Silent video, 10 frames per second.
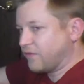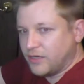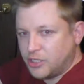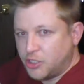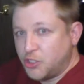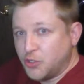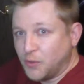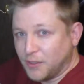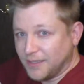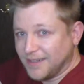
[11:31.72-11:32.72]
very
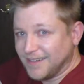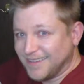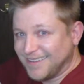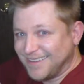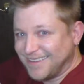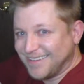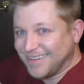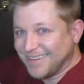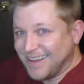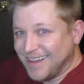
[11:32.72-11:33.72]
short
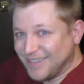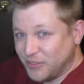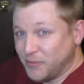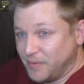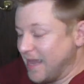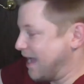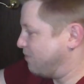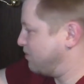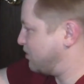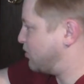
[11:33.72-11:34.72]
tube
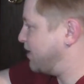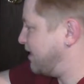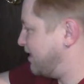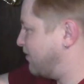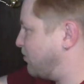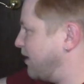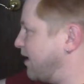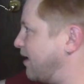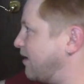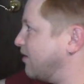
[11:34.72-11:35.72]
gap in between this
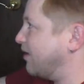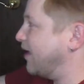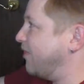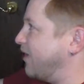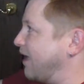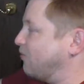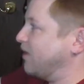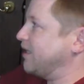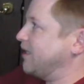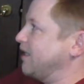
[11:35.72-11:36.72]
radiator and that
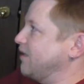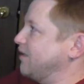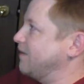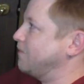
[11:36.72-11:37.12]
radiator.